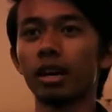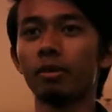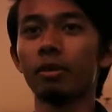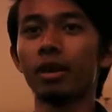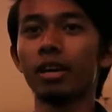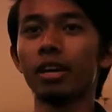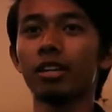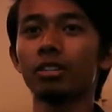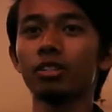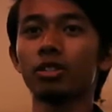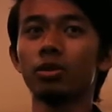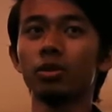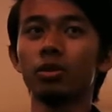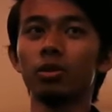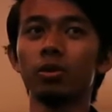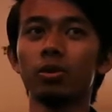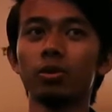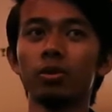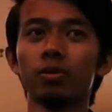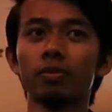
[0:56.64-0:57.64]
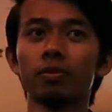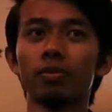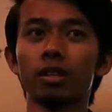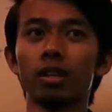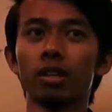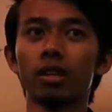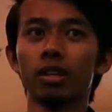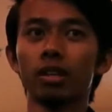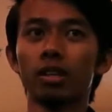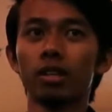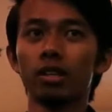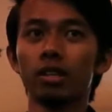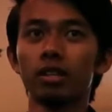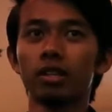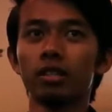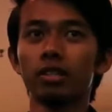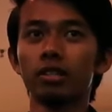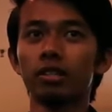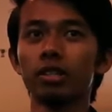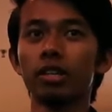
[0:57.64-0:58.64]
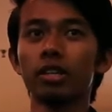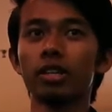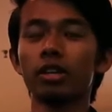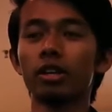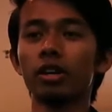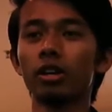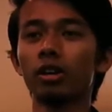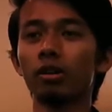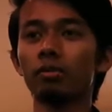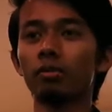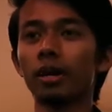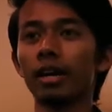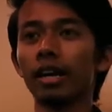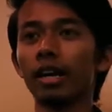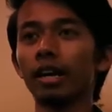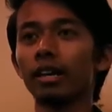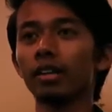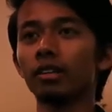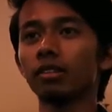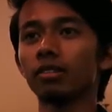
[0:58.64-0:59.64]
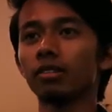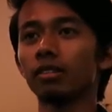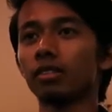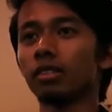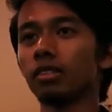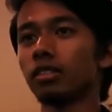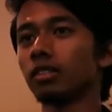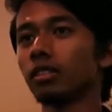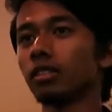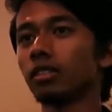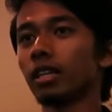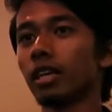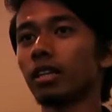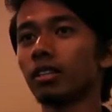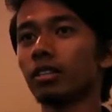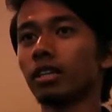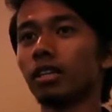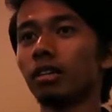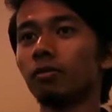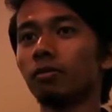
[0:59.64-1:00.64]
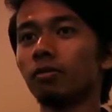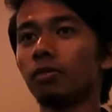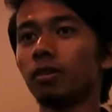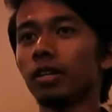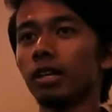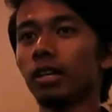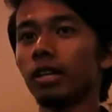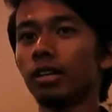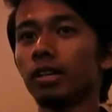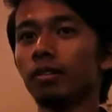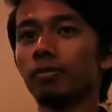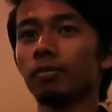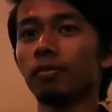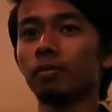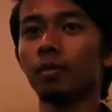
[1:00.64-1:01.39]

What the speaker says: I managed to secure my title in